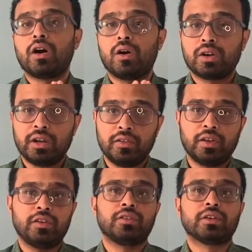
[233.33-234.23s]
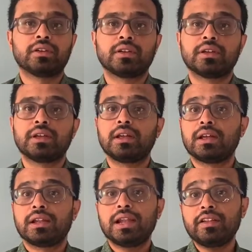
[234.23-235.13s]
organization.
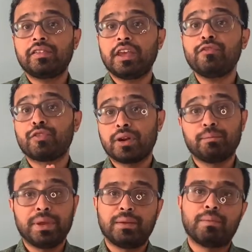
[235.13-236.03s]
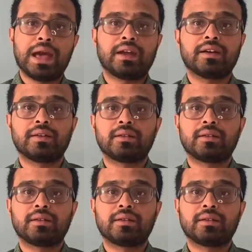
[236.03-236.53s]
Let's say for a big bank.